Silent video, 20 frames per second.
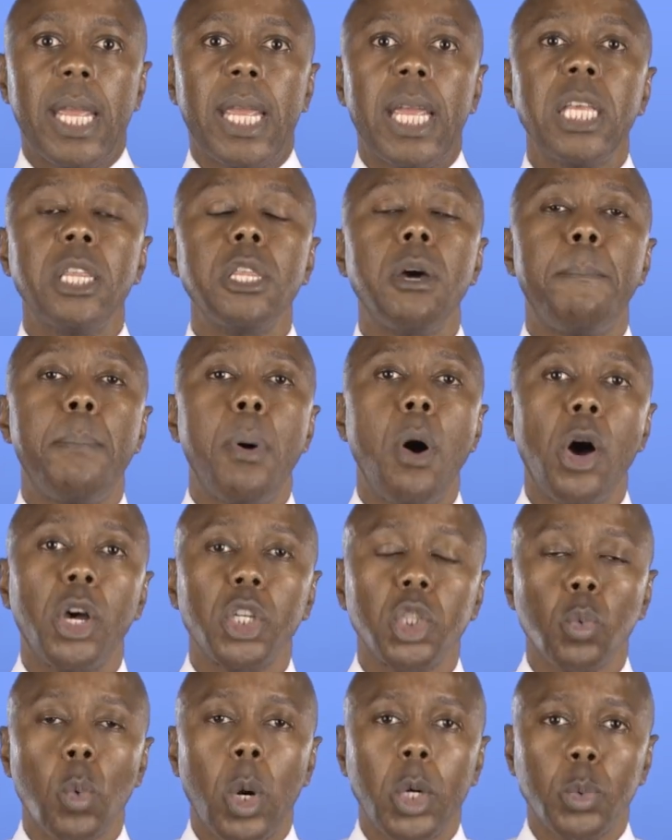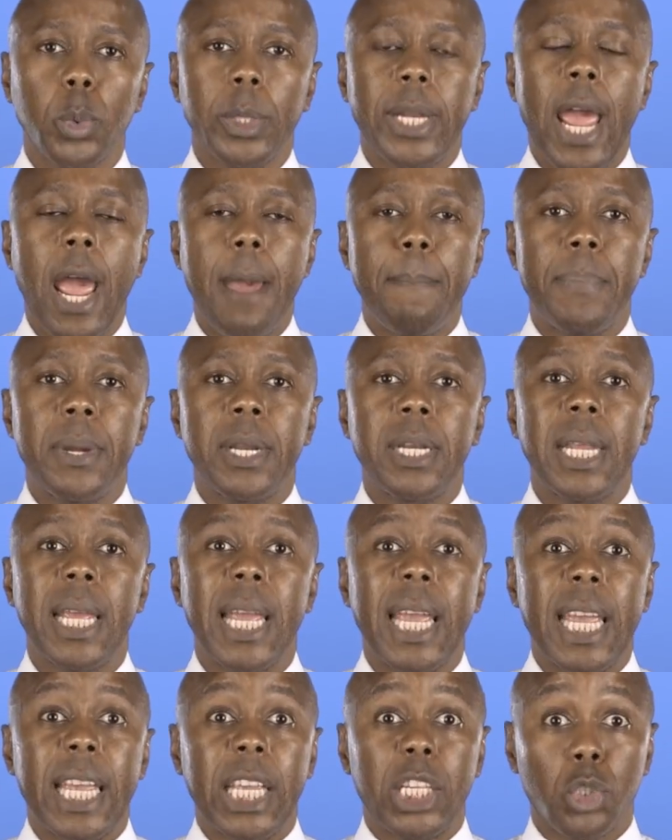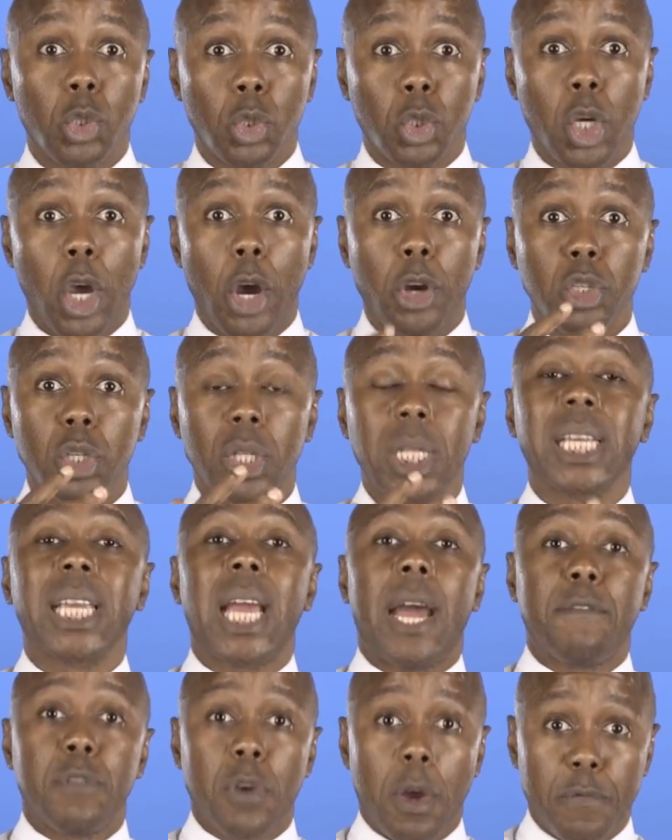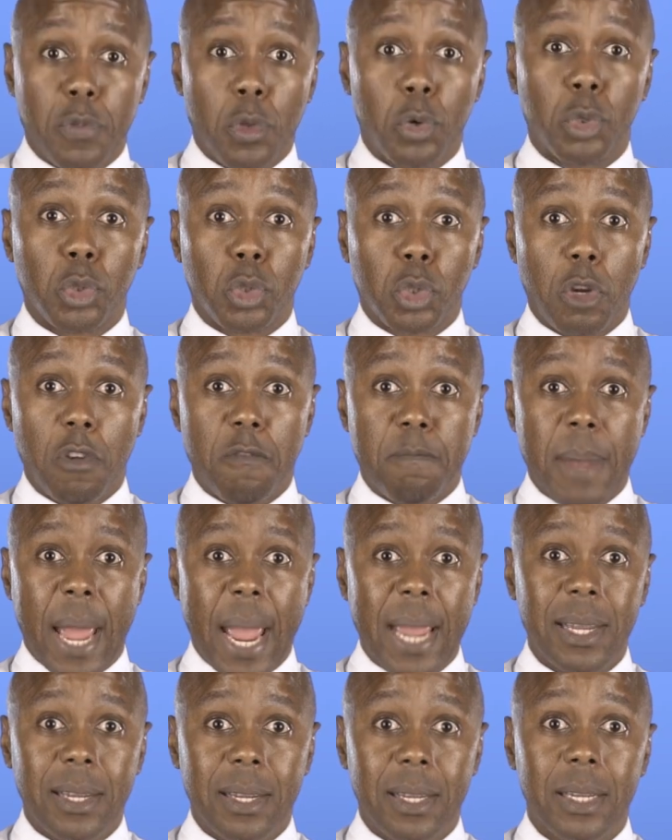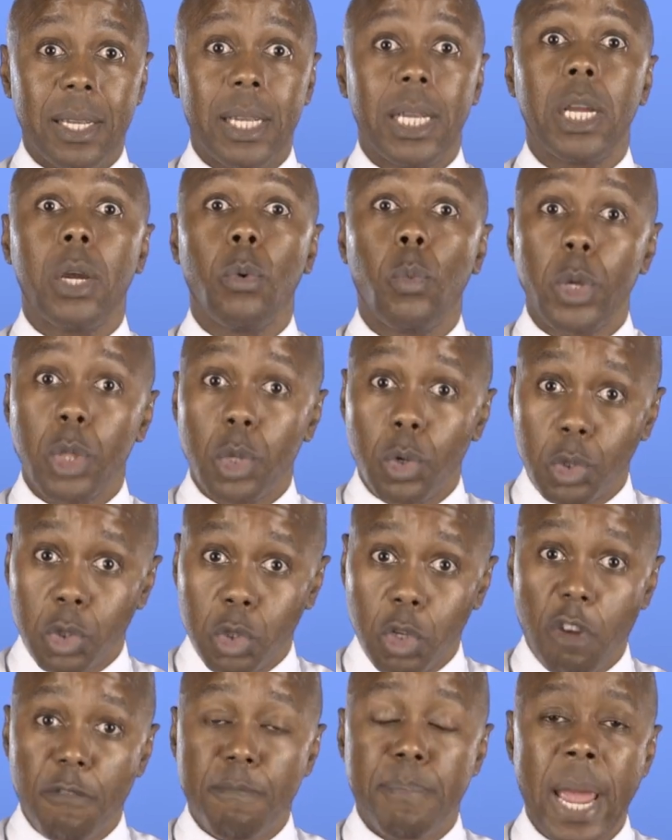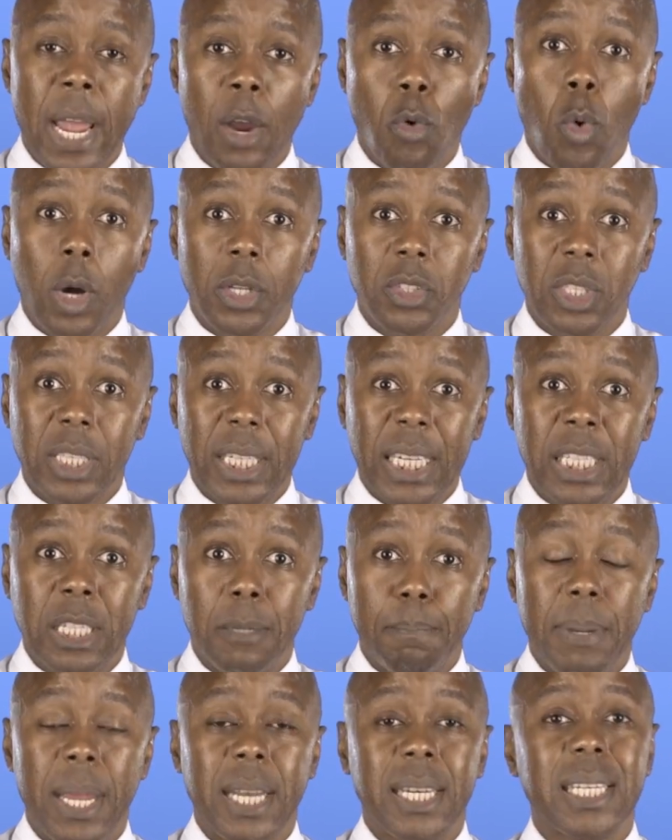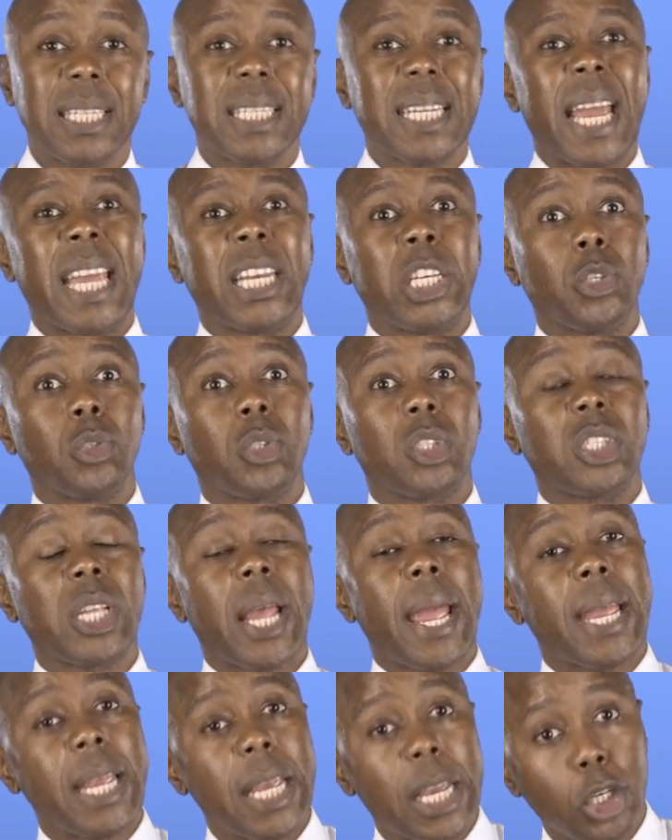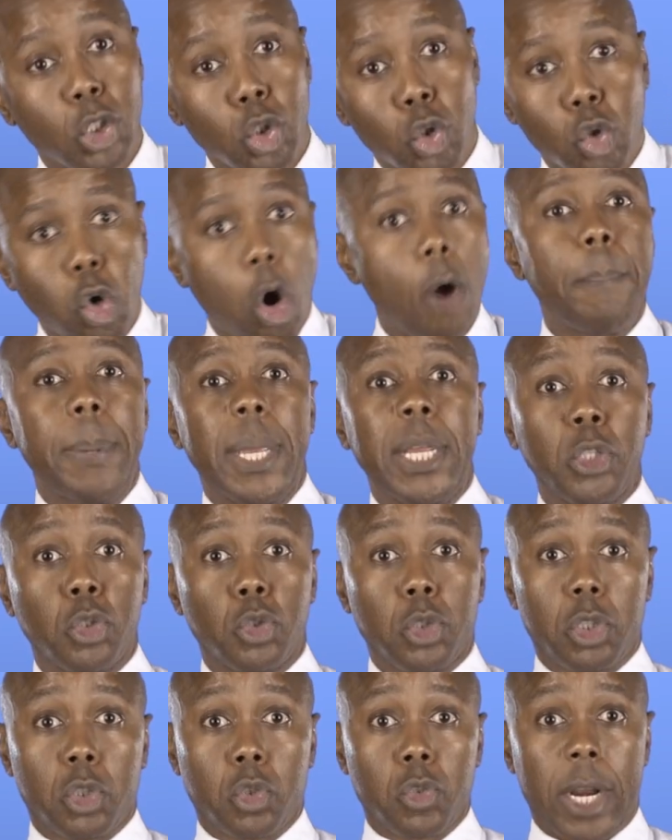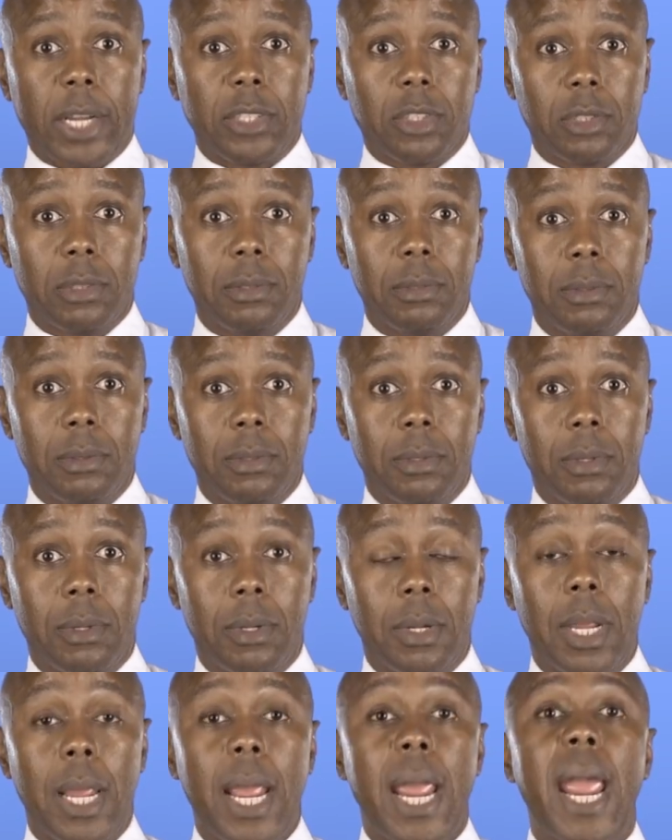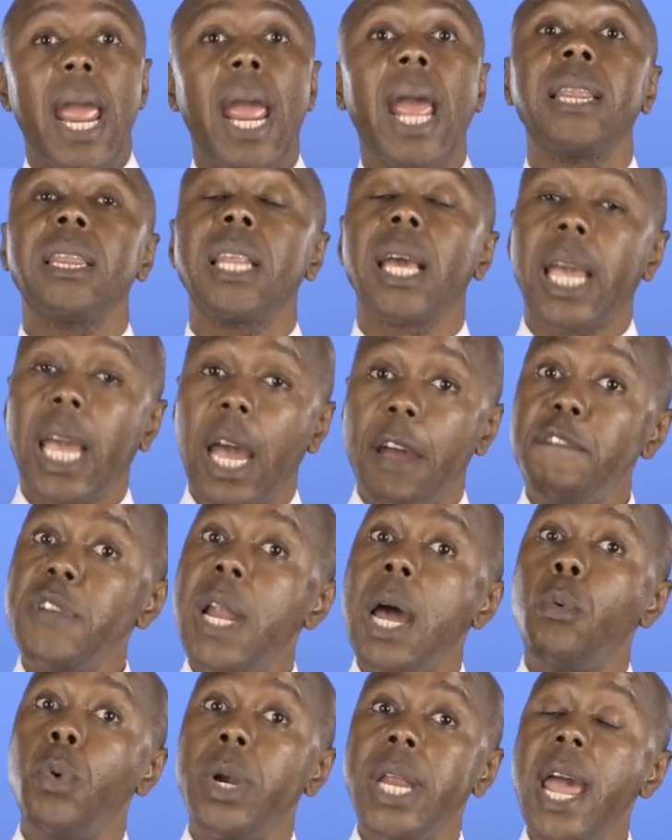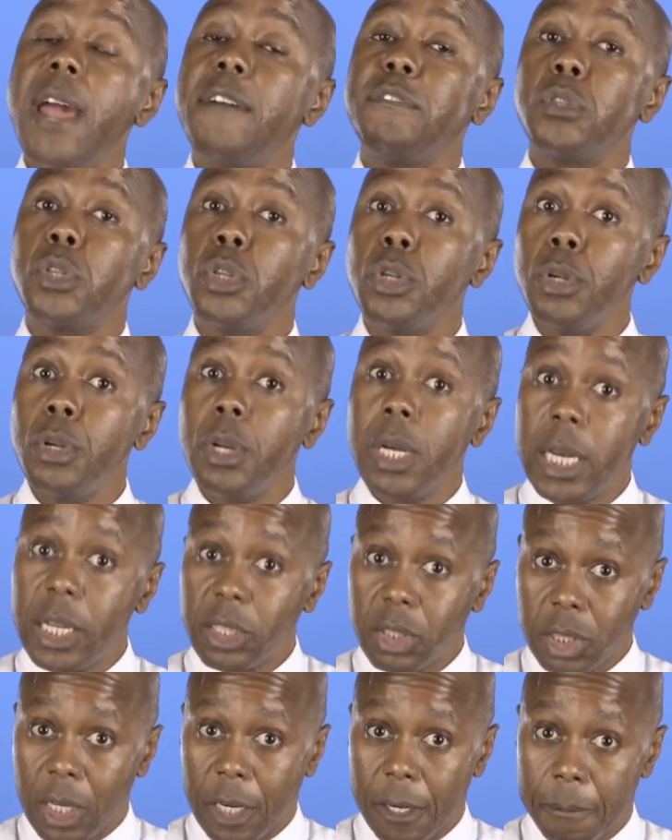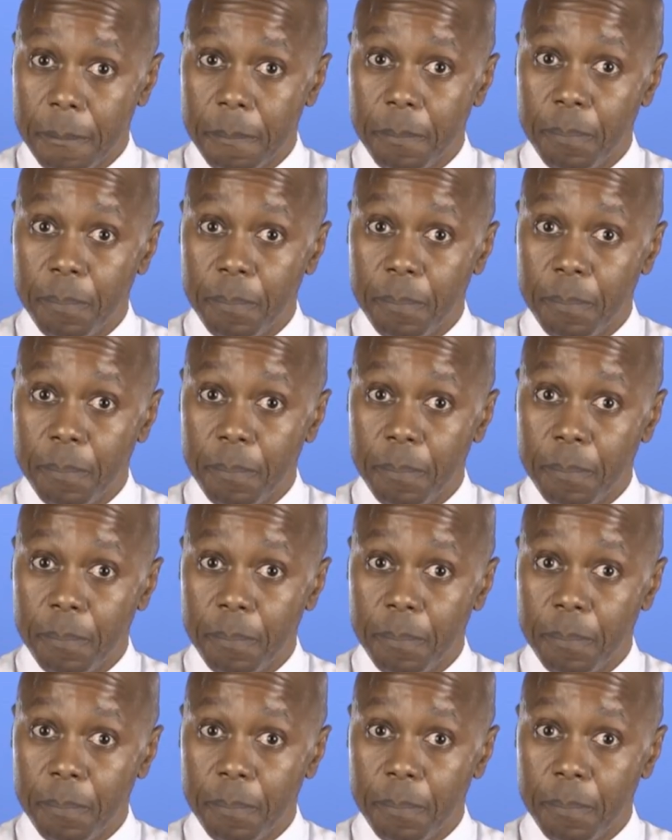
In the past, what would happen is he'd go to the governor of the Reserve Bank, where the Reserve Bank wasn't independent, and he would say, drop interest rates. And the governor would have to listen.